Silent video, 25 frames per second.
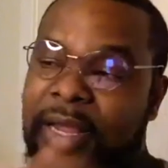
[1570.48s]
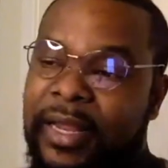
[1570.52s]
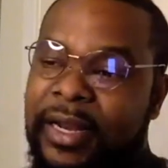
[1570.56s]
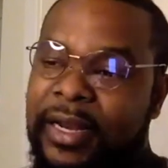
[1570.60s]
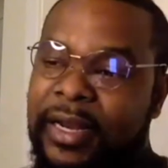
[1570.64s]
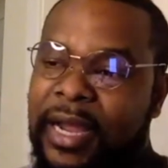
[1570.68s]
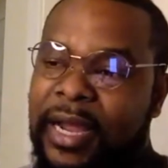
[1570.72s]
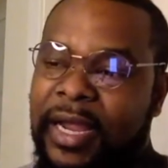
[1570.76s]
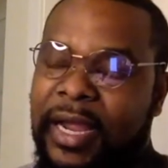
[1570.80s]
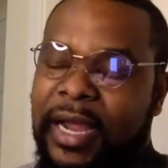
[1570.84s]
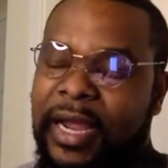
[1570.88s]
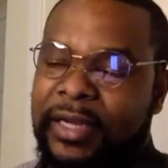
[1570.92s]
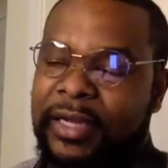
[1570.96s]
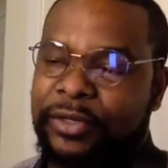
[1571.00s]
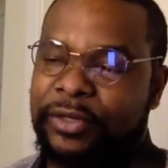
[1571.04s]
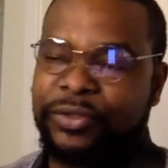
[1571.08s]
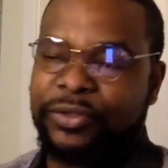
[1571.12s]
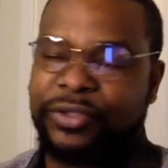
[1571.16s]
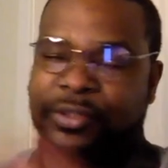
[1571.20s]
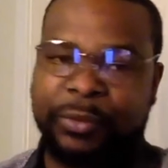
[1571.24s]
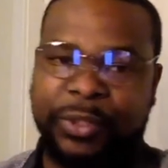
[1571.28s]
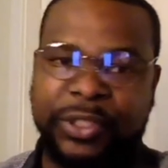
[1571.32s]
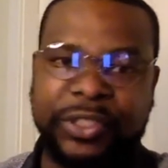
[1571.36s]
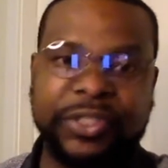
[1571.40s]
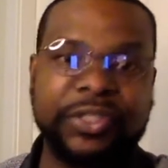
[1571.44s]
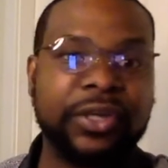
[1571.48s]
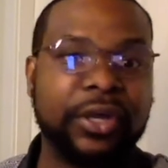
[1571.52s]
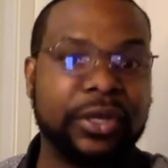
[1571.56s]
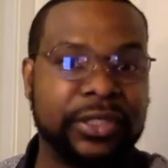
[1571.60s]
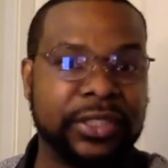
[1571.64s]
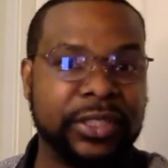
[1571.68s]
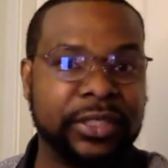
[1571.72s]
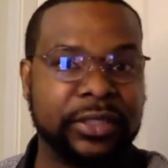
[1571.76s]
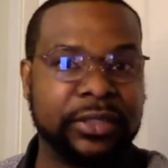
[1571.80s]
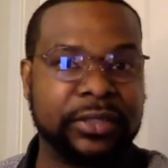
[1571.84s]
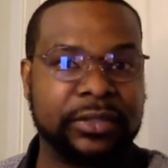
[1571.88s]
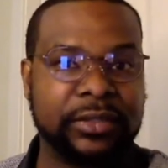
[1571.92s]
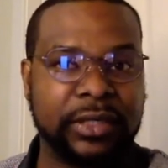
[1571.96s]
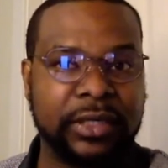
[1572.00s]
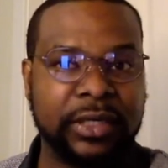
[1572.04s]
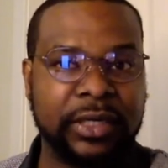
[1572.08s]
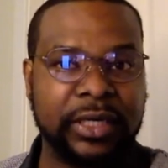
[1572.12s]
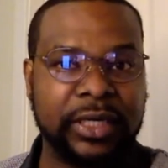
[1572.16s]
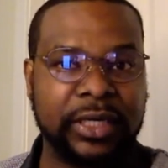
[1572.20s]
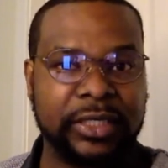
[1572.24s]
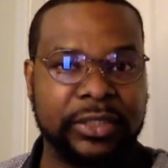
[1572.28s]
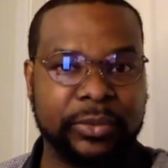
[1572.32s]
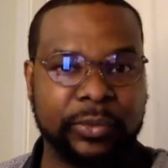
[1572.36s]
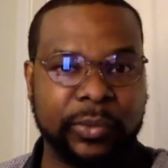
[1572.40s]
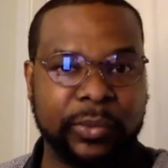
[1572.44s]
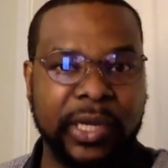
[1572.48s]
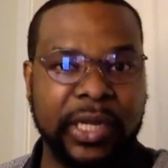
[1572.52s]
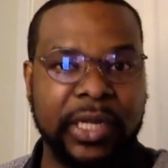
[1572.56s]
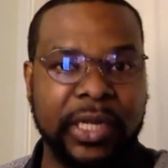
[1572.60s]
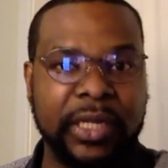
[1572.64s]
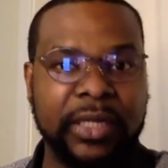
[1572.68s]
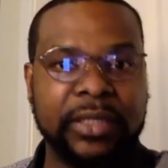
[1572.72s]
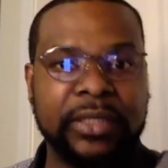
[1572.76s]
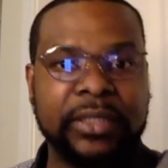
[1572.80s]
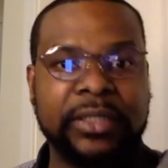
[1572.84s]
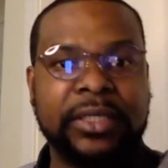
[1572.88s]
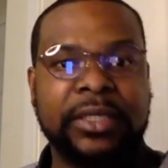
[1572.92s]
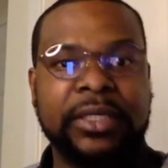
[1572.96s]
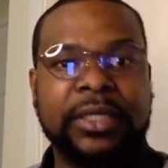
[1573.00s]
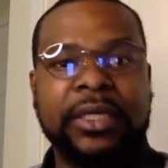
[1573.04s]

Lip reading: and I do some consulting as well.